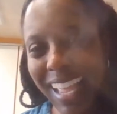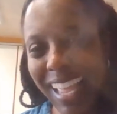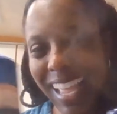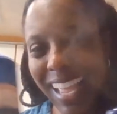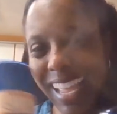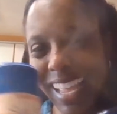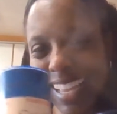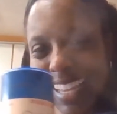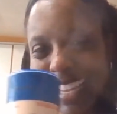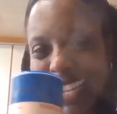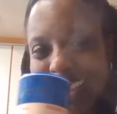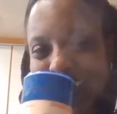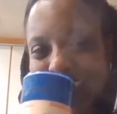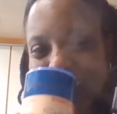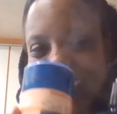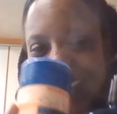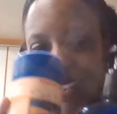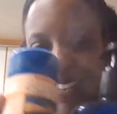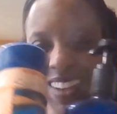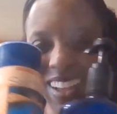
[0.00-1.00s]
Hey,
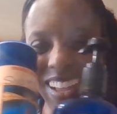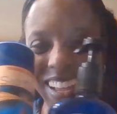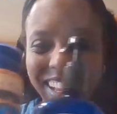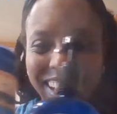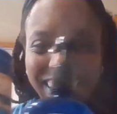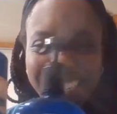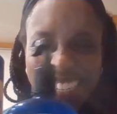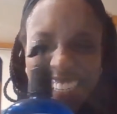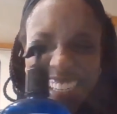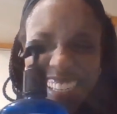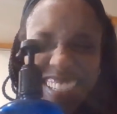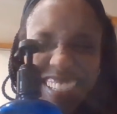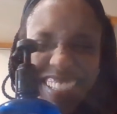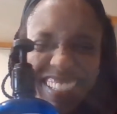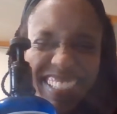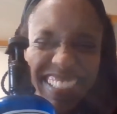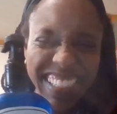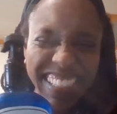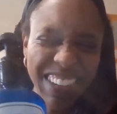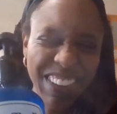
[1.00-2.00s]
Love Squad.
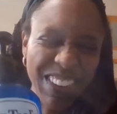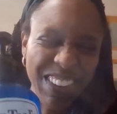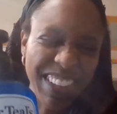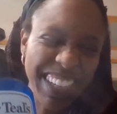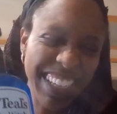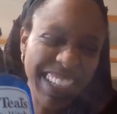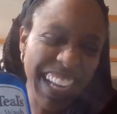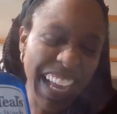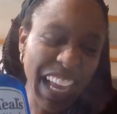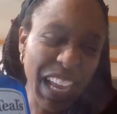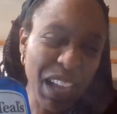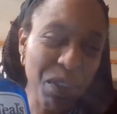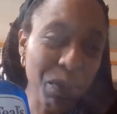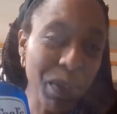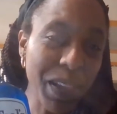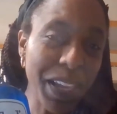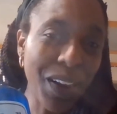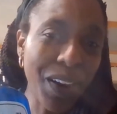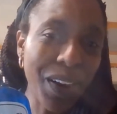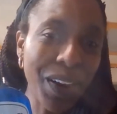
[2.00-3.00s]
So today
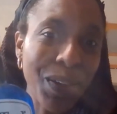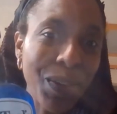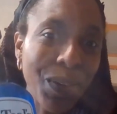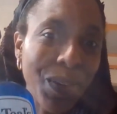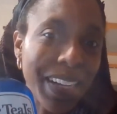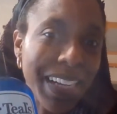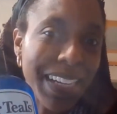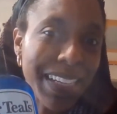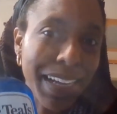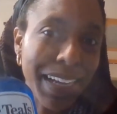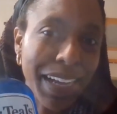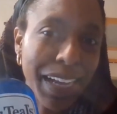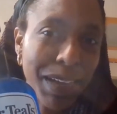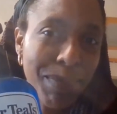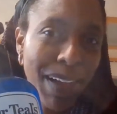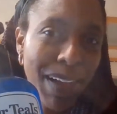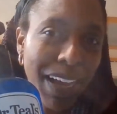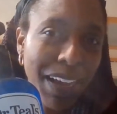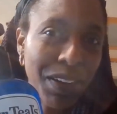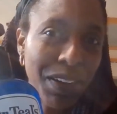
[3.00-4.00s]
we are going to talk
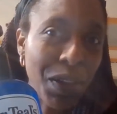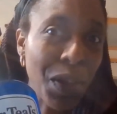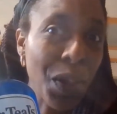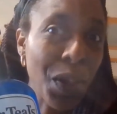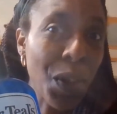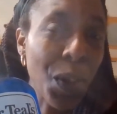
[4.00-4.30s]
about